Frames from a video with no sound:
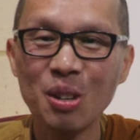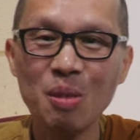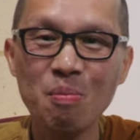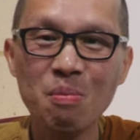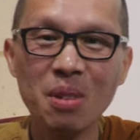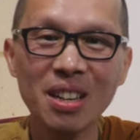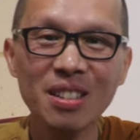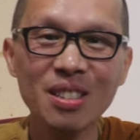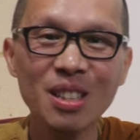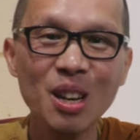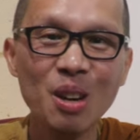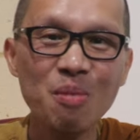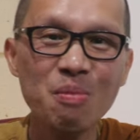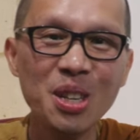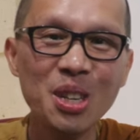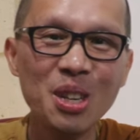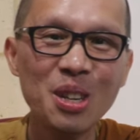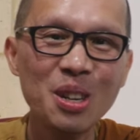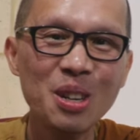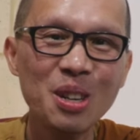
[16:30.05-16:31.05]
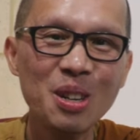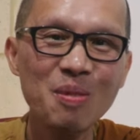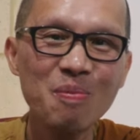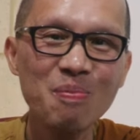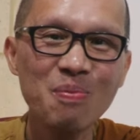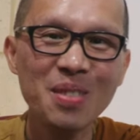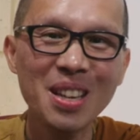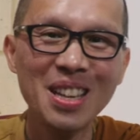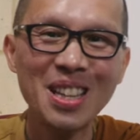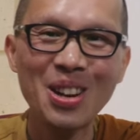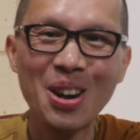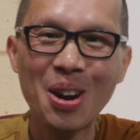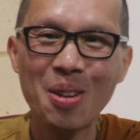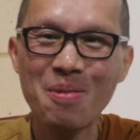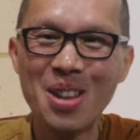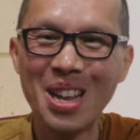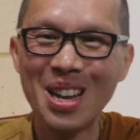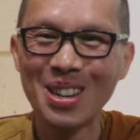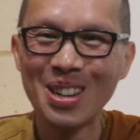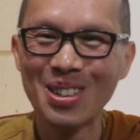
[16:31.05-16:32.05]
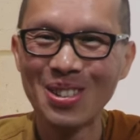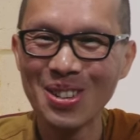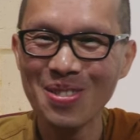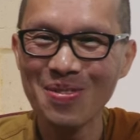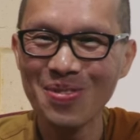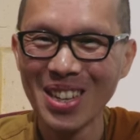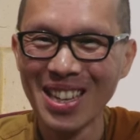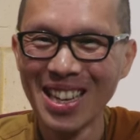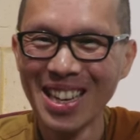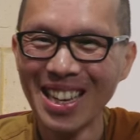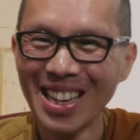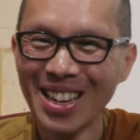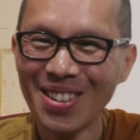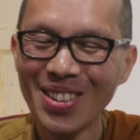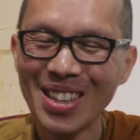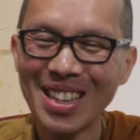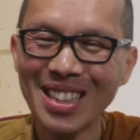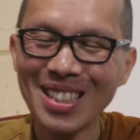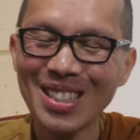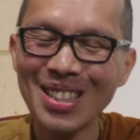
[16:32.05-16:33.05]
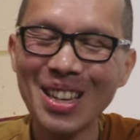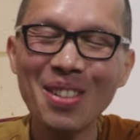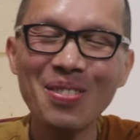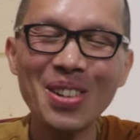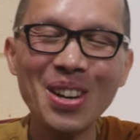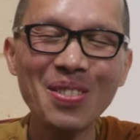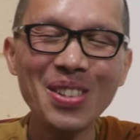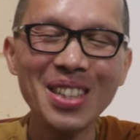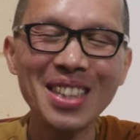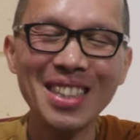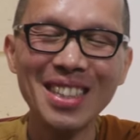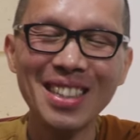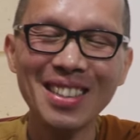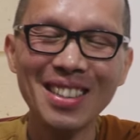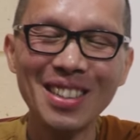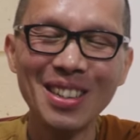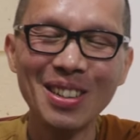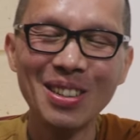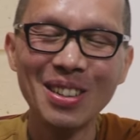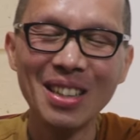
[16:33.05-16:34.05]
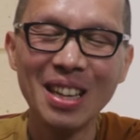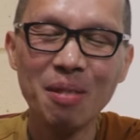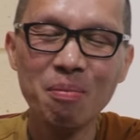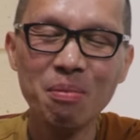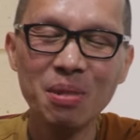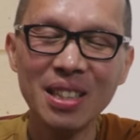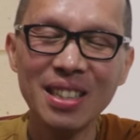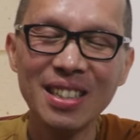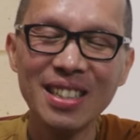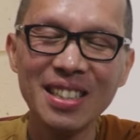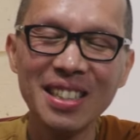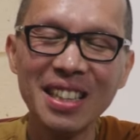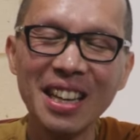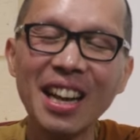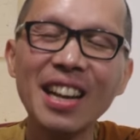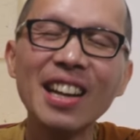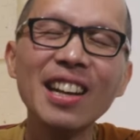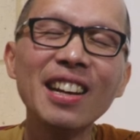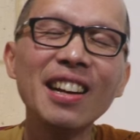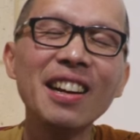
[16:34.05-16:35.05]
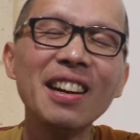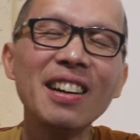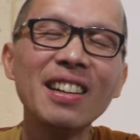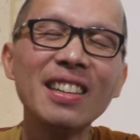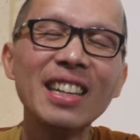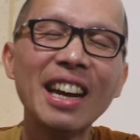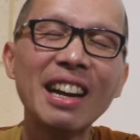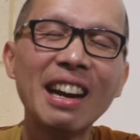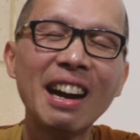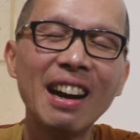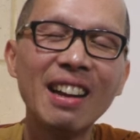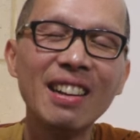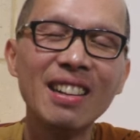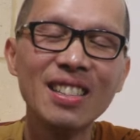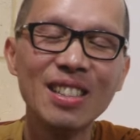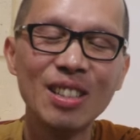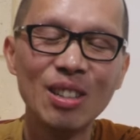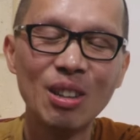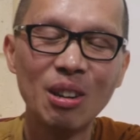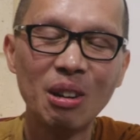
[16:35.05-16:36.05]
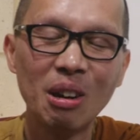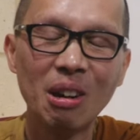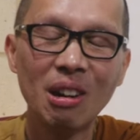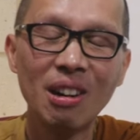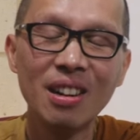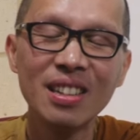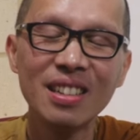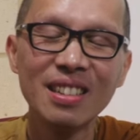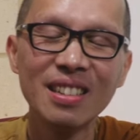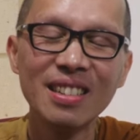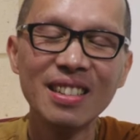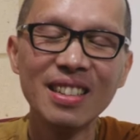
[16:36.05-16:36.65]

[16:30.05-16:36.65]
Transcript: monks coming here to Armadale group, because you have everything, you know, that bliss, that that kindness in your heart.